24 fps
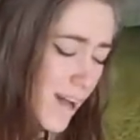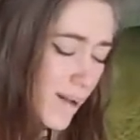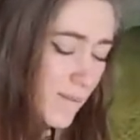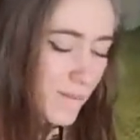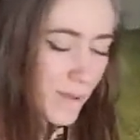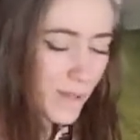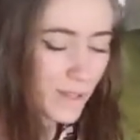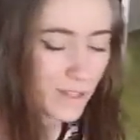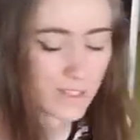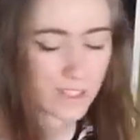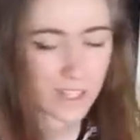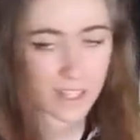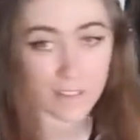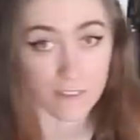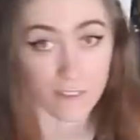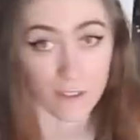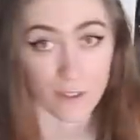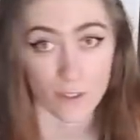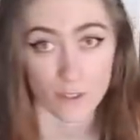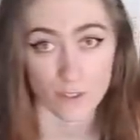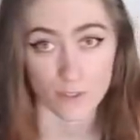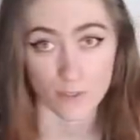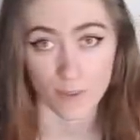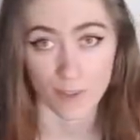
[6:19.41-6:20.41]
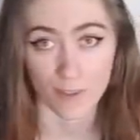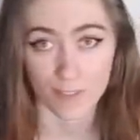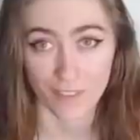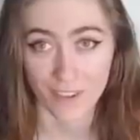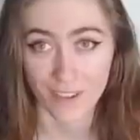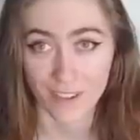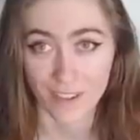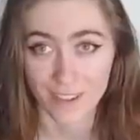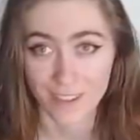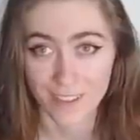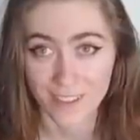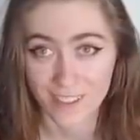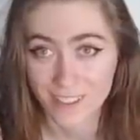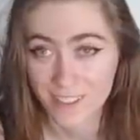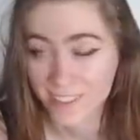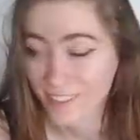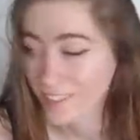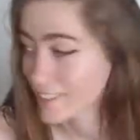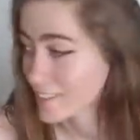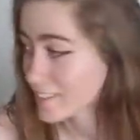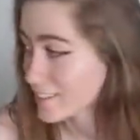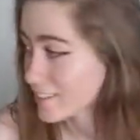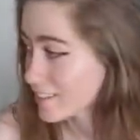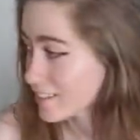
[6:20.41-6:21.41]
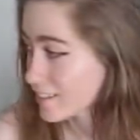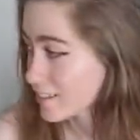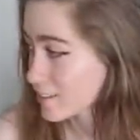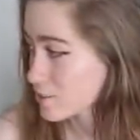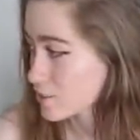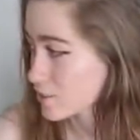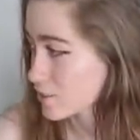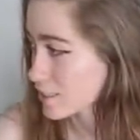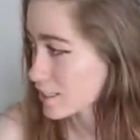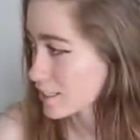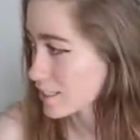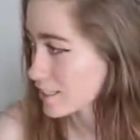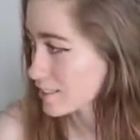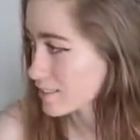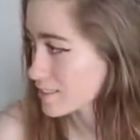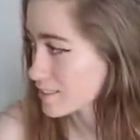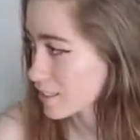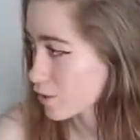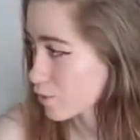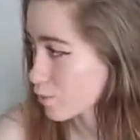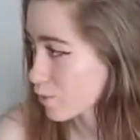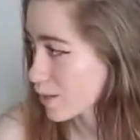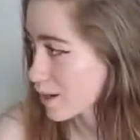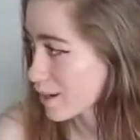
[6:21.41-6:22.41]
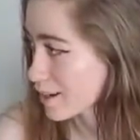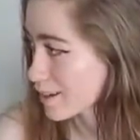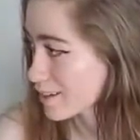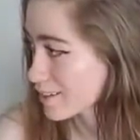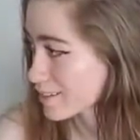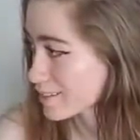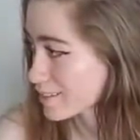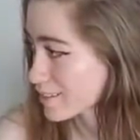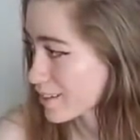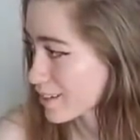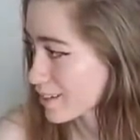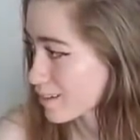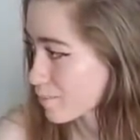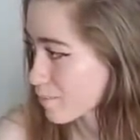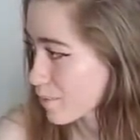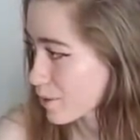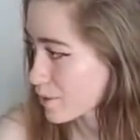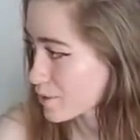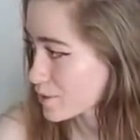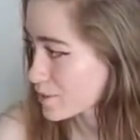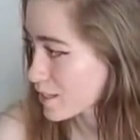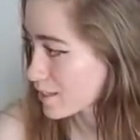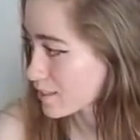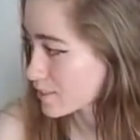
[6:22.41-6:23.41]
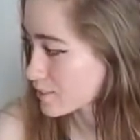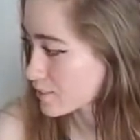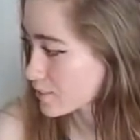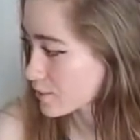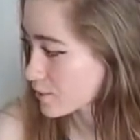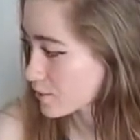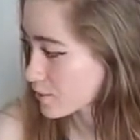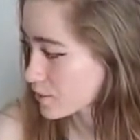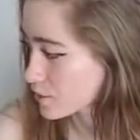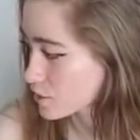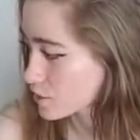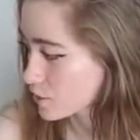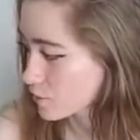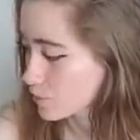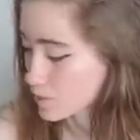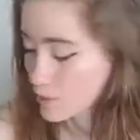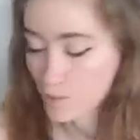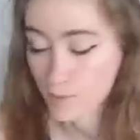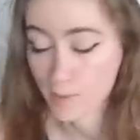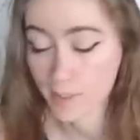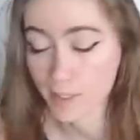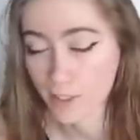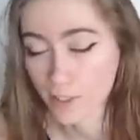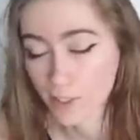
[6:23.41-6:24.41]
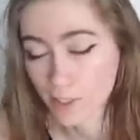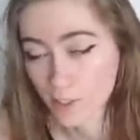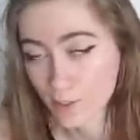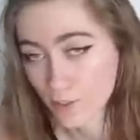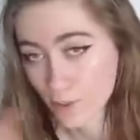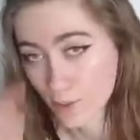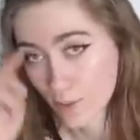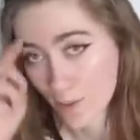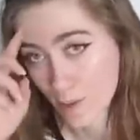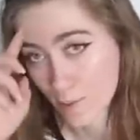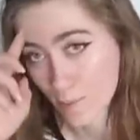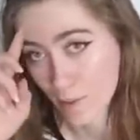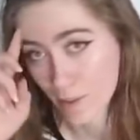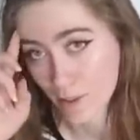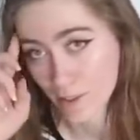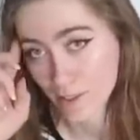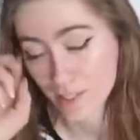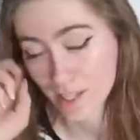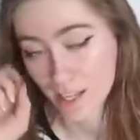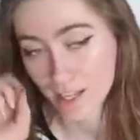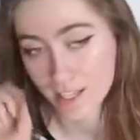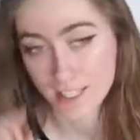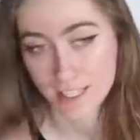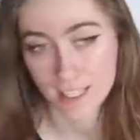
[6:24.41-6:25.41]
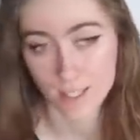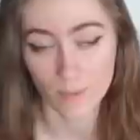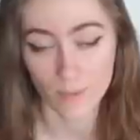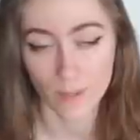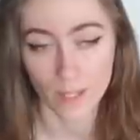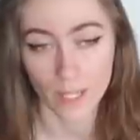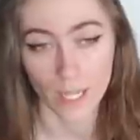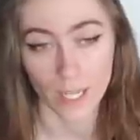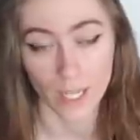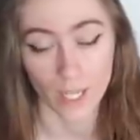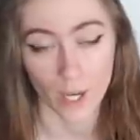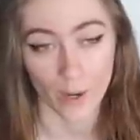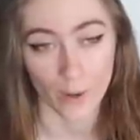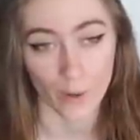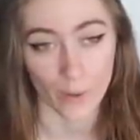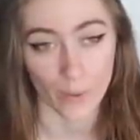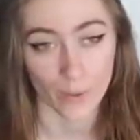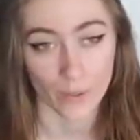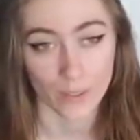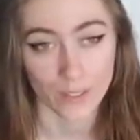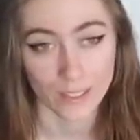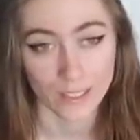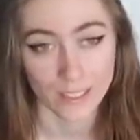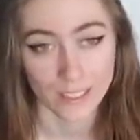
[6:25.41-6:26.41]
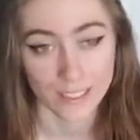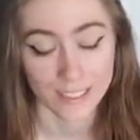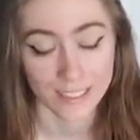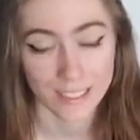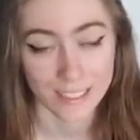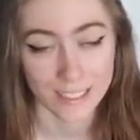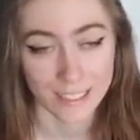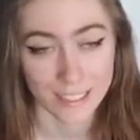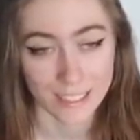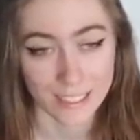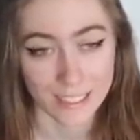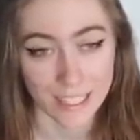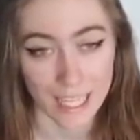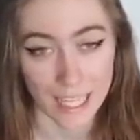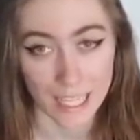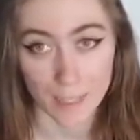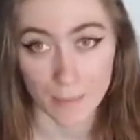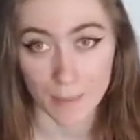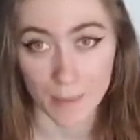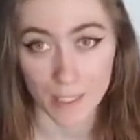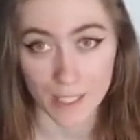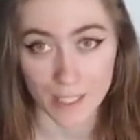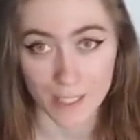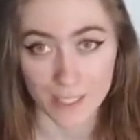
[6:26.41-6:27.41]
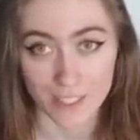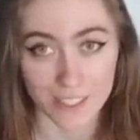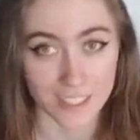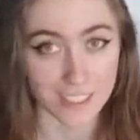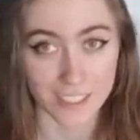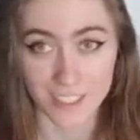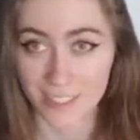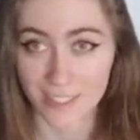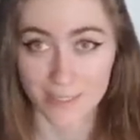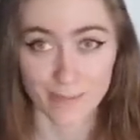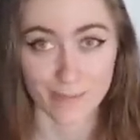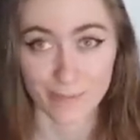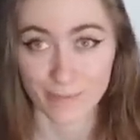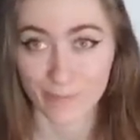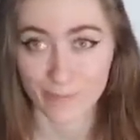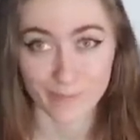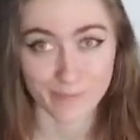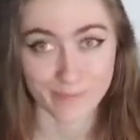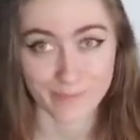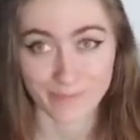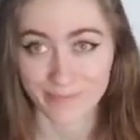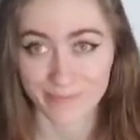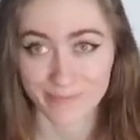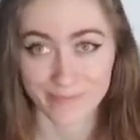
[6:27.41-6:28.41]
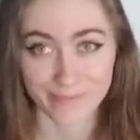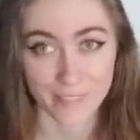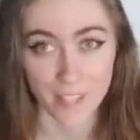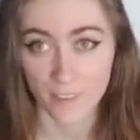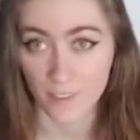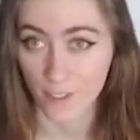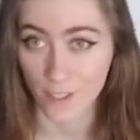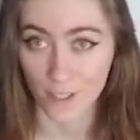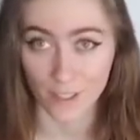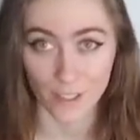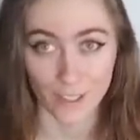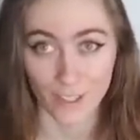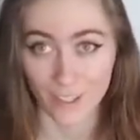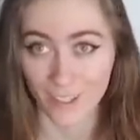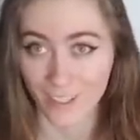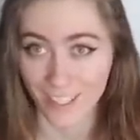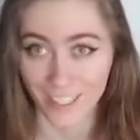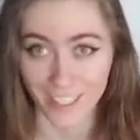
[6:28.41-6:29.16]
Mother's Day photos for my friend. Because her kid's like one, and Mother's Day is soon, and she wants pictures for around Mother's Day. So we're going to go take pictures her and her